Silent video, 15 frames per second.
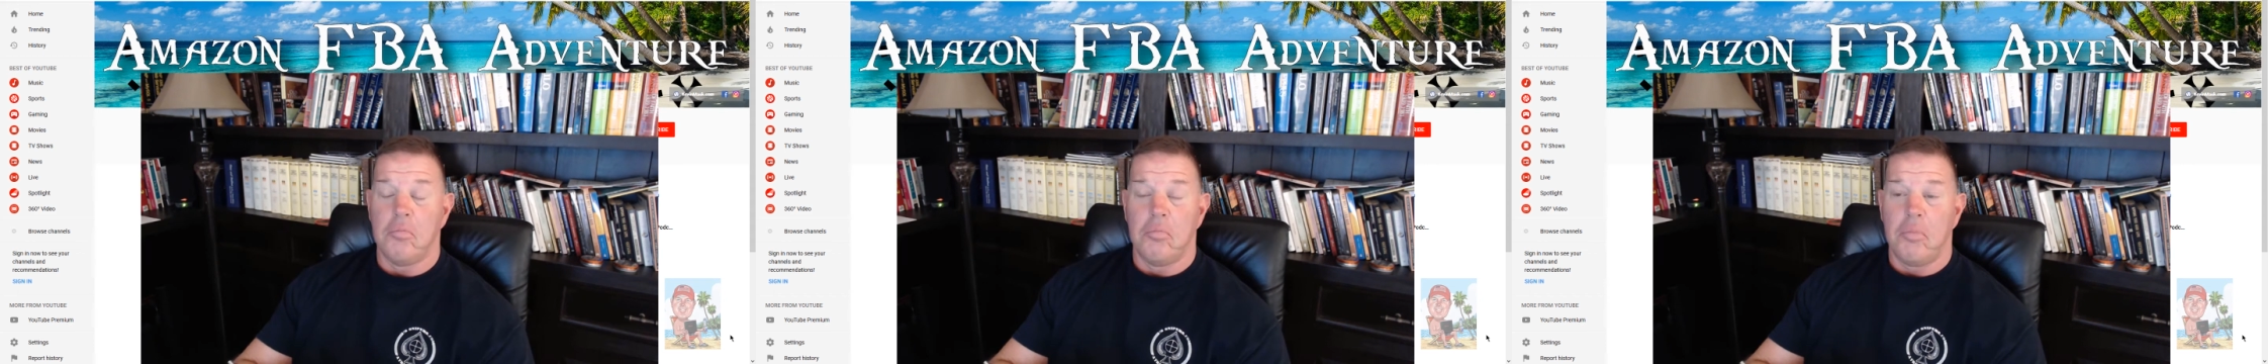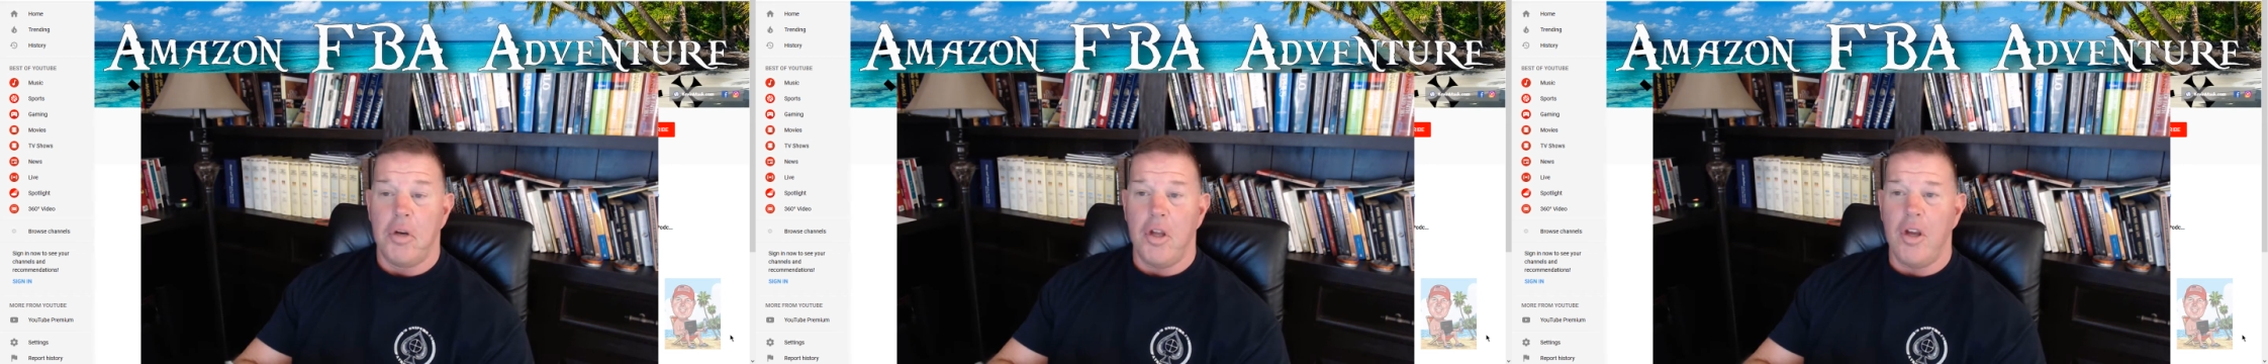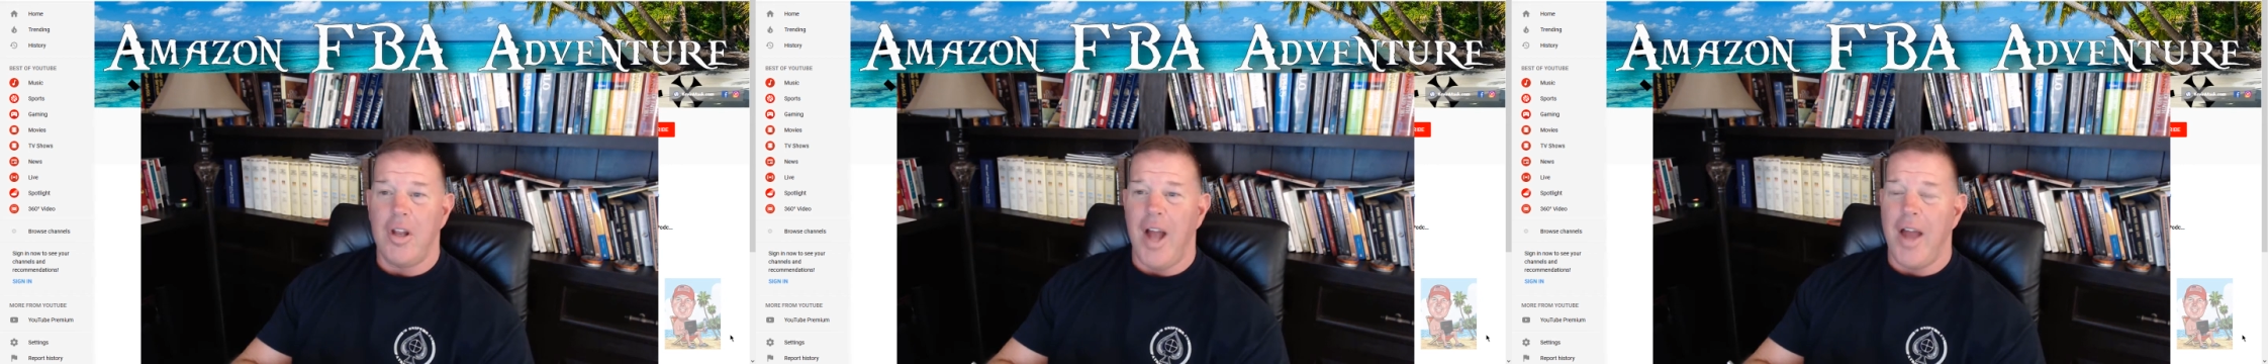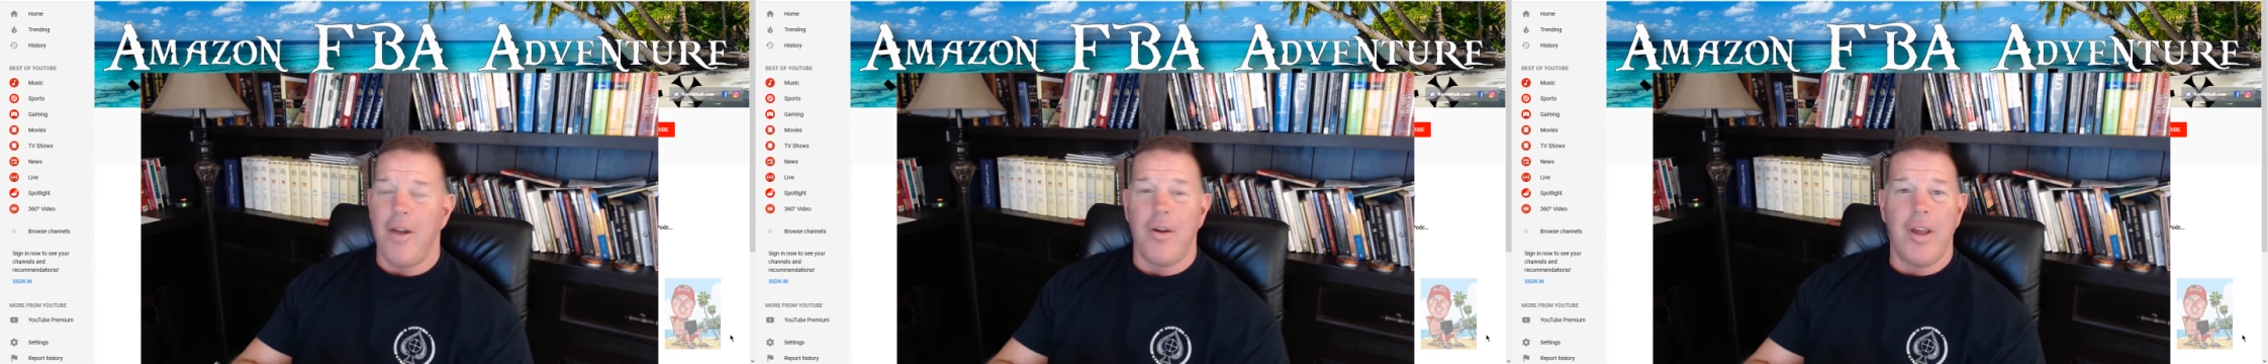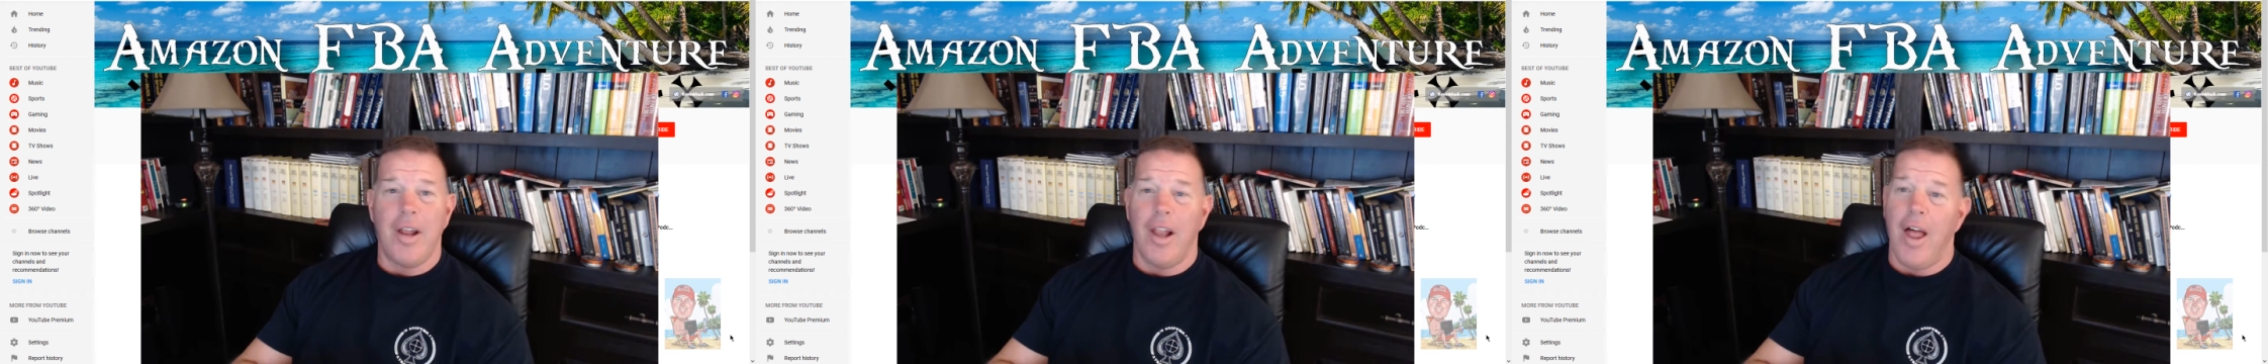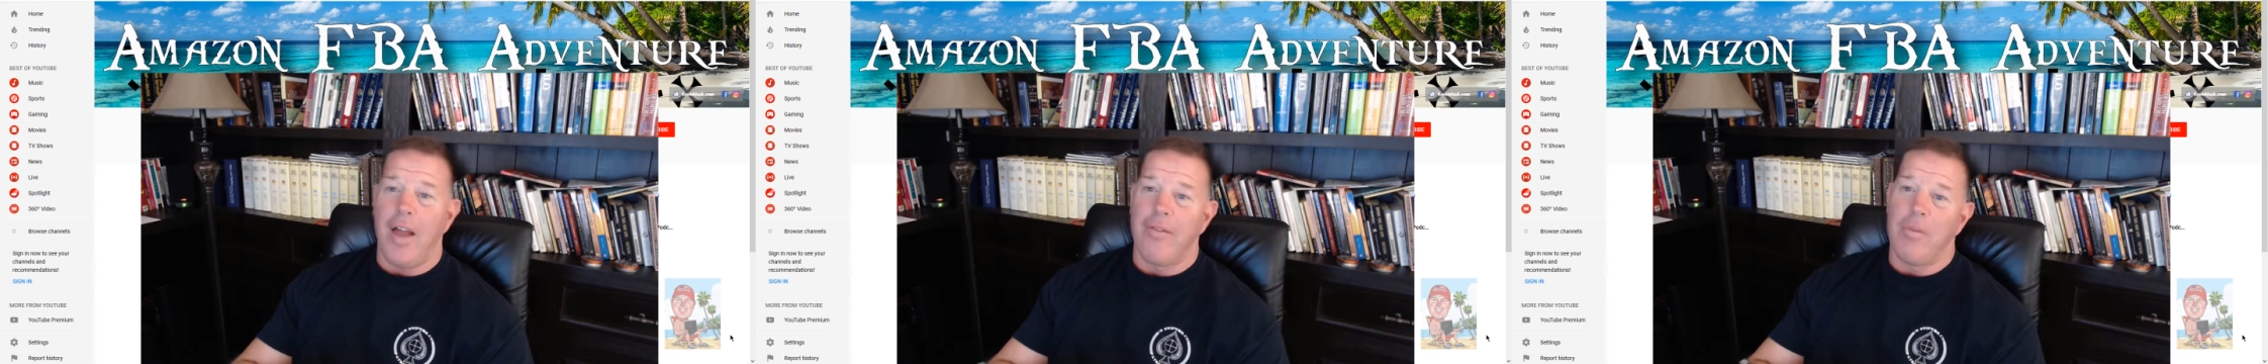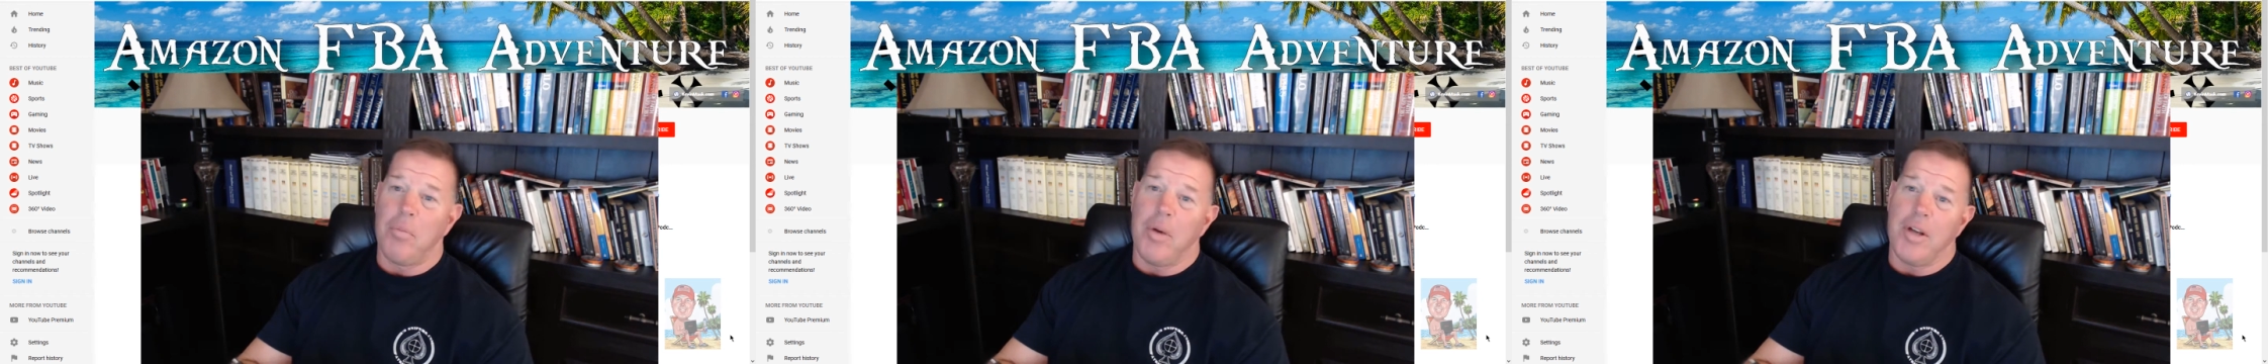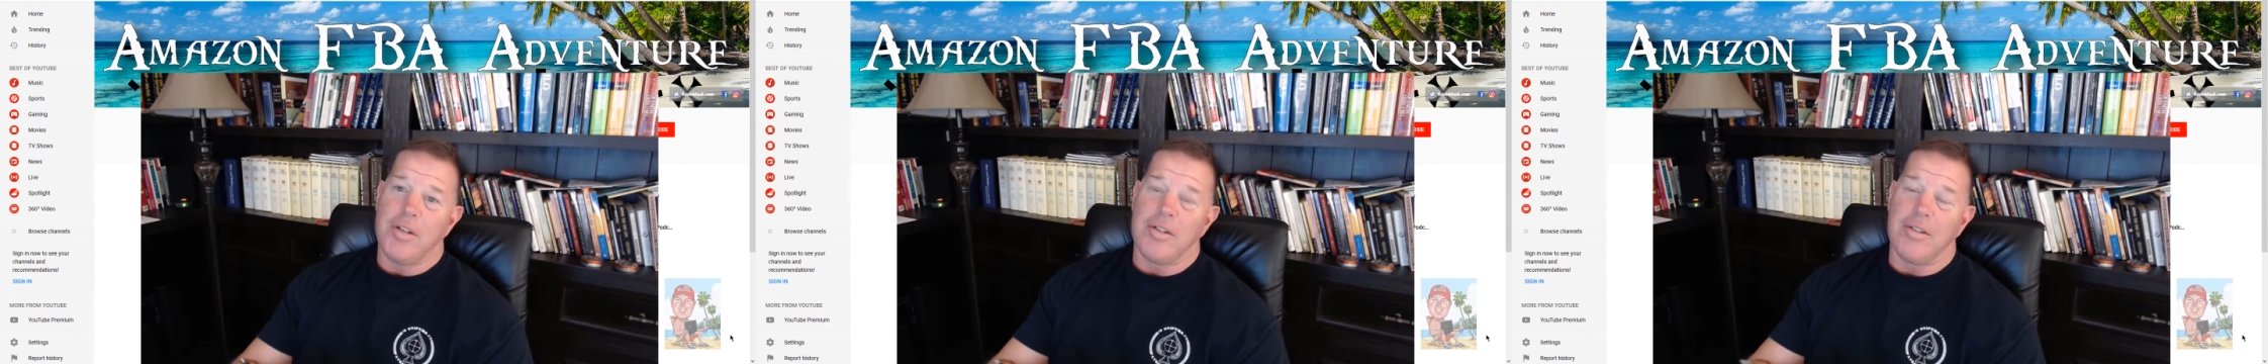Pretty good. I don't get a lot of
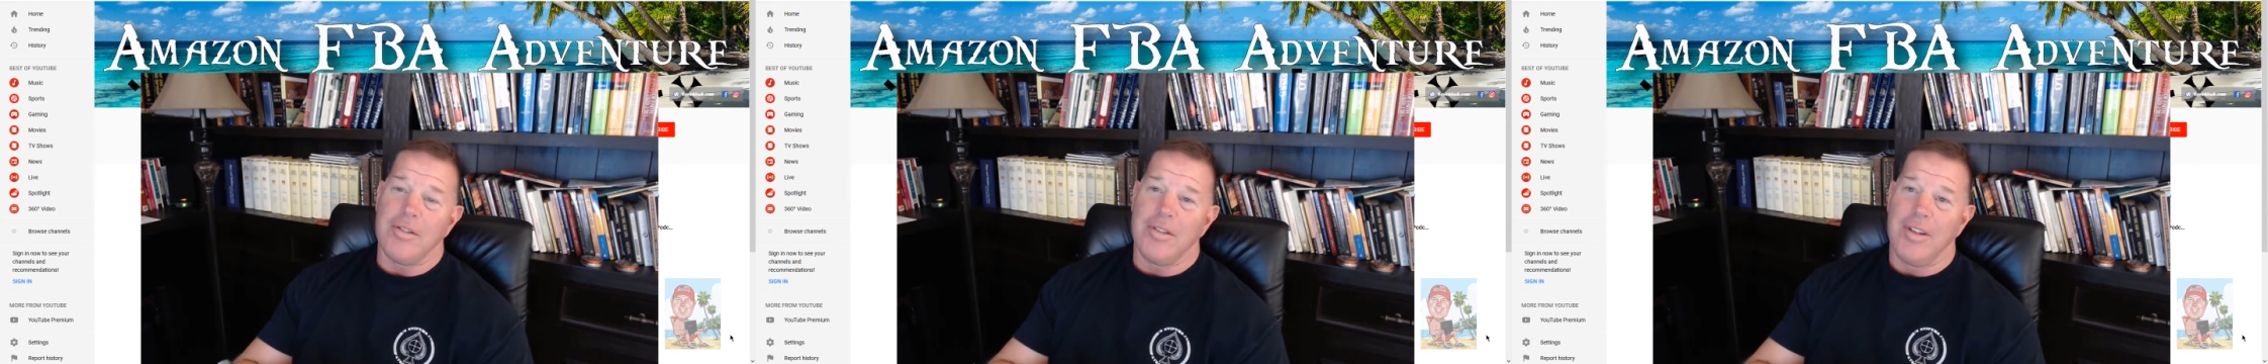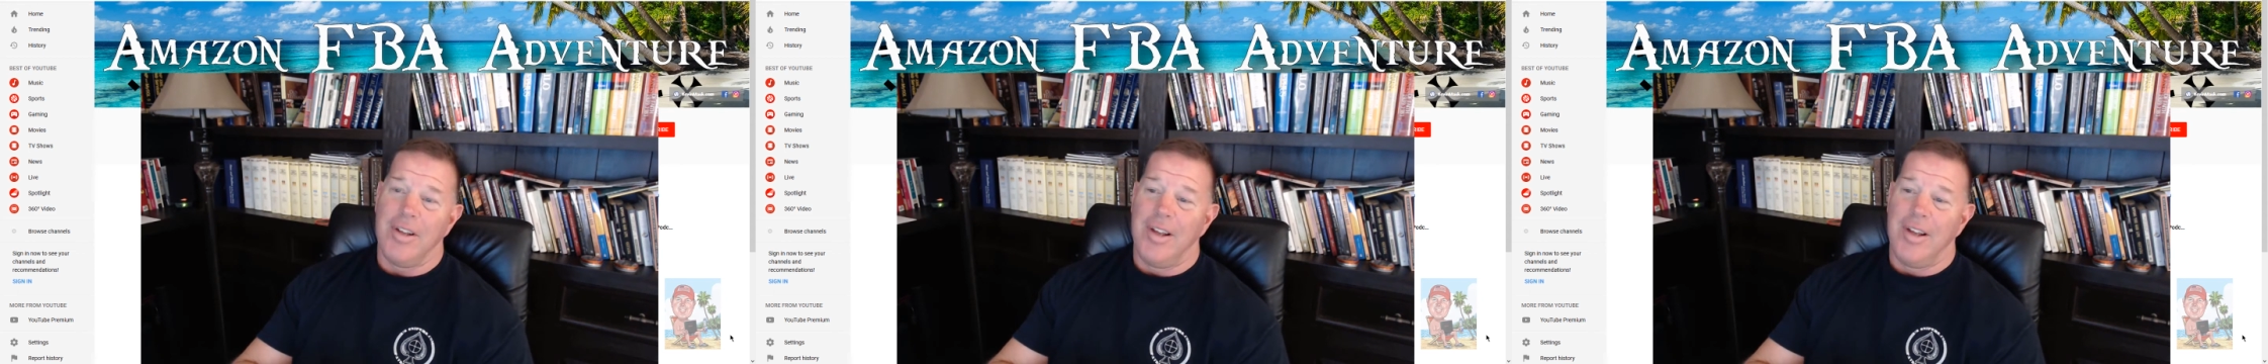impressions.